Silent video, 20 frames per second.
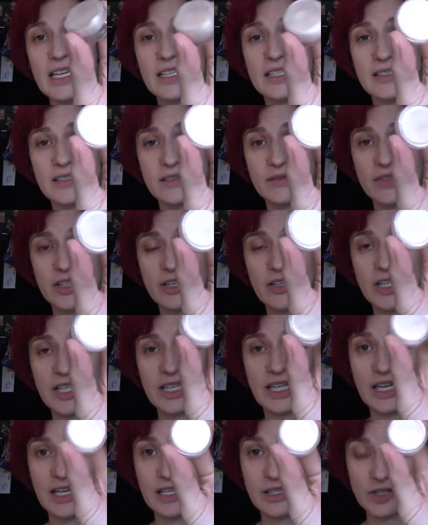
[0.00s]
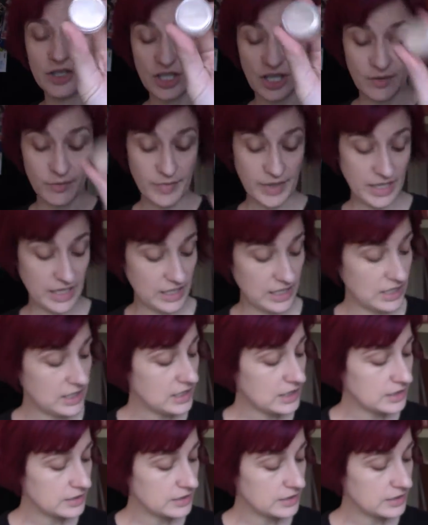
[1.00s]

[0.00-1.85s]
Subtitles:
It is a very light champagne.